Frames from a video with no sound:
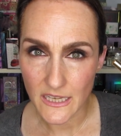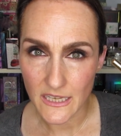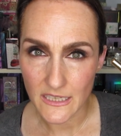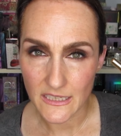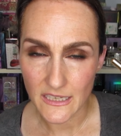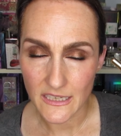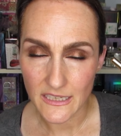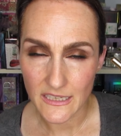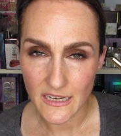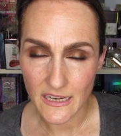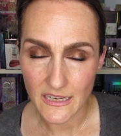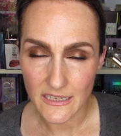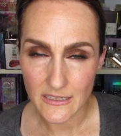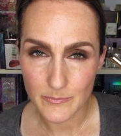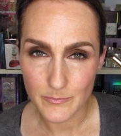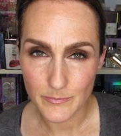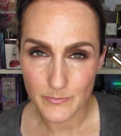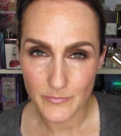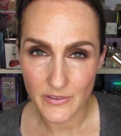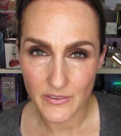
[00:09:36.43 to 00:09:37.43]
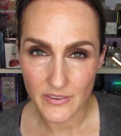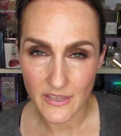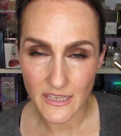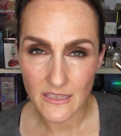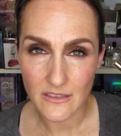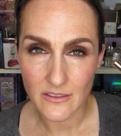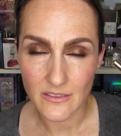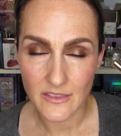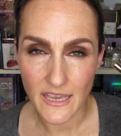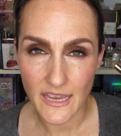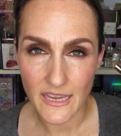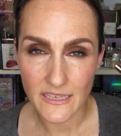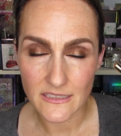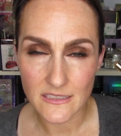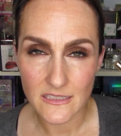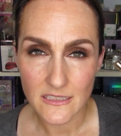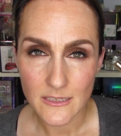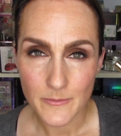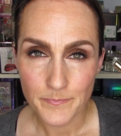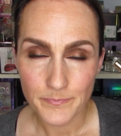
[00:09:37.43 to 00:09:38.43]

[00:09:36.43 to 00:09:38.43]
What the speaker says: And I think that